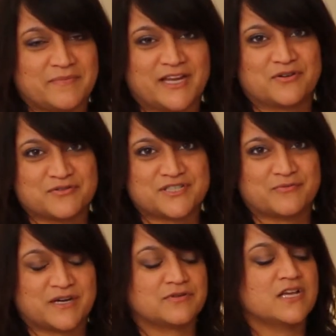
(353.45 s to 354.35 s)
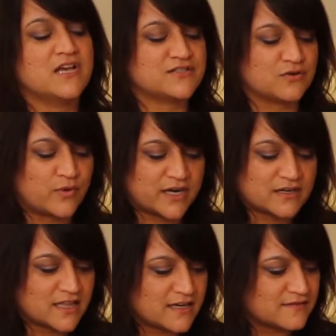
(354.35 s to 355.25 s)
may gross you out. So wear
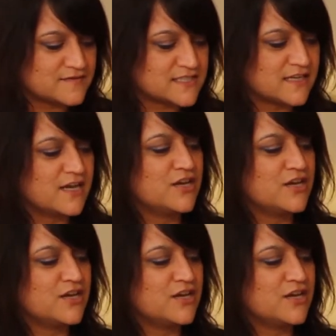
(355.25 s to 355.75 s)
gloves.